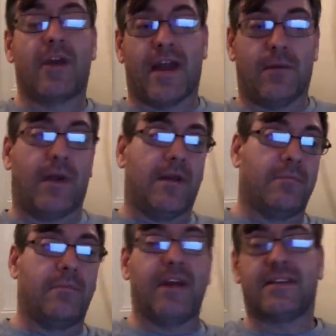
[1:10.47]
but anyway,
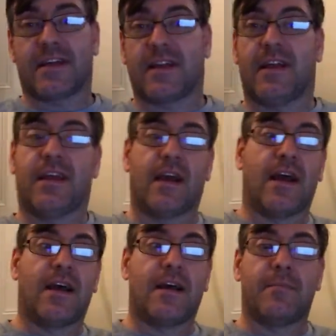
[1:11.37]
basically
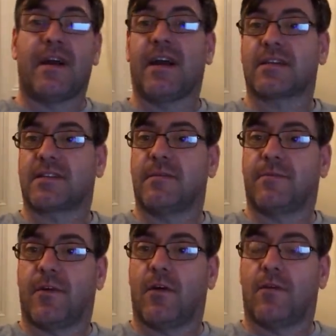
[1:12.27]
um, I asked
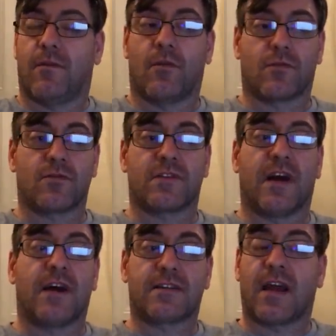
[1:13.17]
him for photos
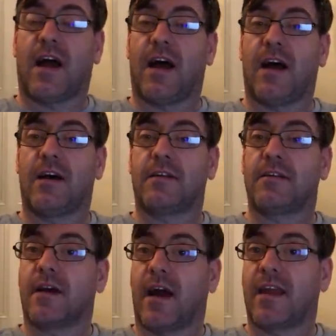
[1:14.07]
and that,
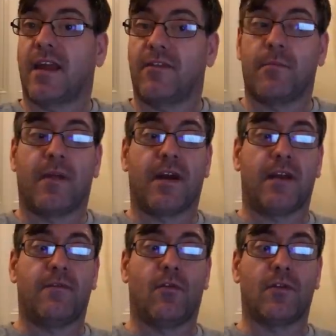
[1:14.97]
and I gave him
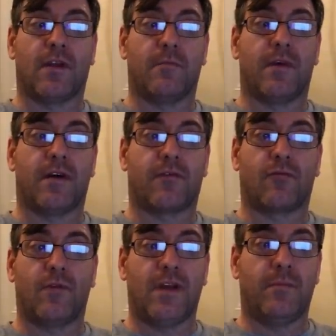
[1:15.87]
my phone number
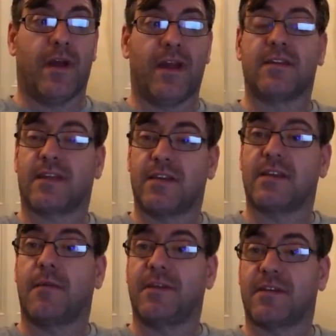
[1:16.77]
through eBay and
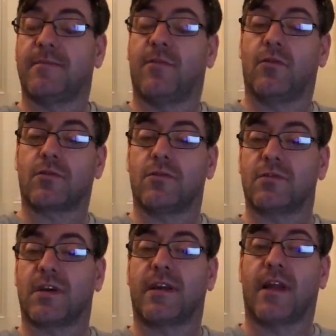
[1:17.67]
said, send me some
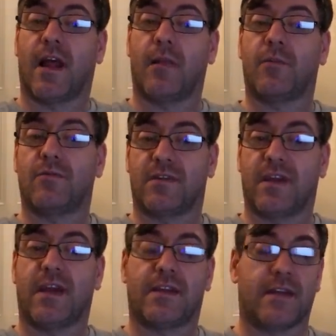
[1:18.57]
photos and I'll help you to
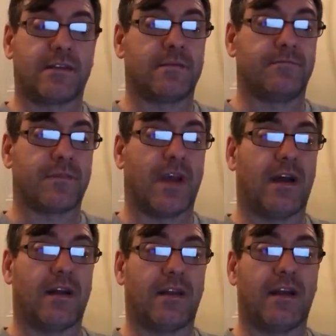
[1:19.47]
date it
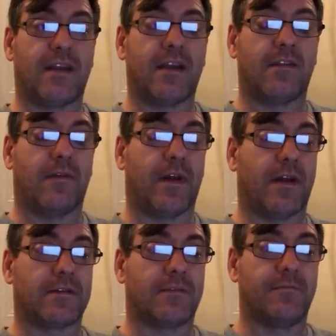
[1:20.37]
and identify
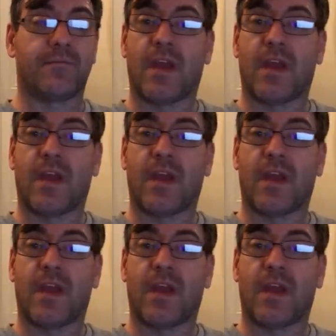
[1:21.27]
it.